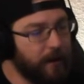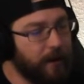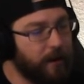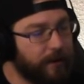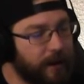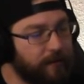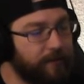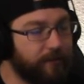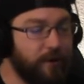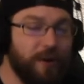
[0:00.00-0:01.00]
Okay,
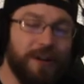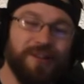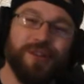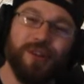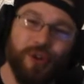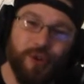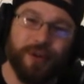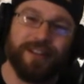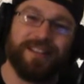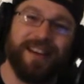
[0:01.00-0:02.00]
Vernon
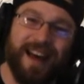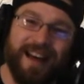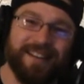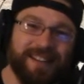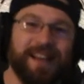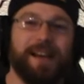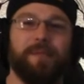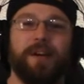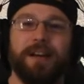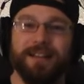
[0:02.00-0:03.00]
Lewis,
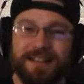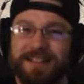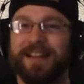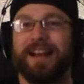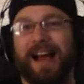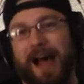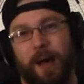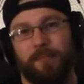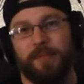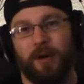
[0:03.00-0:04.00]
goddamn. This is a
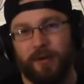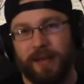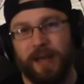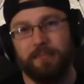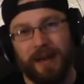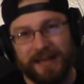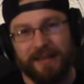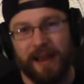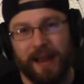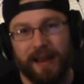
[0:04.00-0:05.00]
cop, okay, by
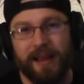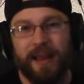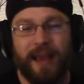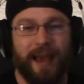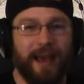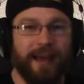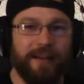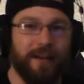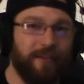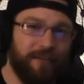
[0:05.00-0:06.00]
day,
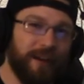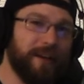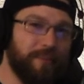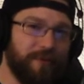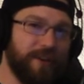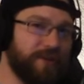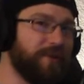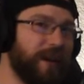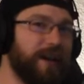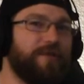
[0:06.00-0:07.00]
and a fucking
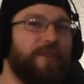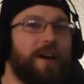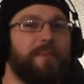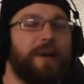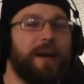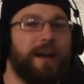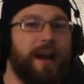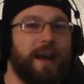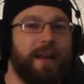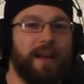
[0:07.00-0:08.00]
professional cage fighter by
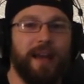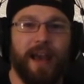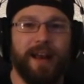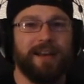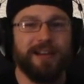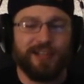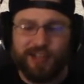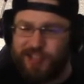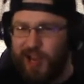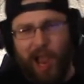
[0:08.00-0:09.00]
night, and he does
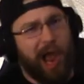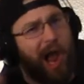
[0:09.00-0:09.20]
this